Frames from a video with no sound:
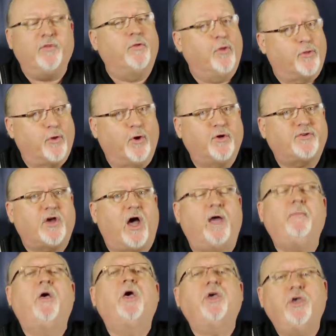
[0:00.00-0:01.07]
then the third
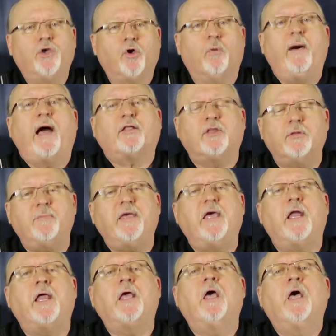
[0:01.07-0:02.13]
time you go back to the
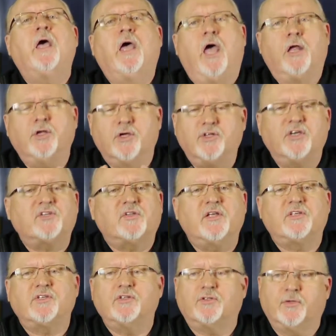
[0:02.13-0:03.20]
beginning and you just
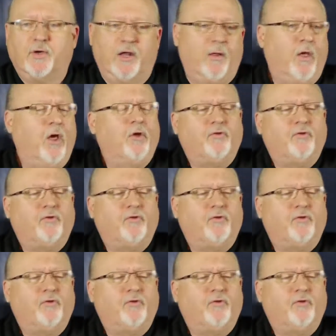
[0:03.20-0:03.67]
listen to it.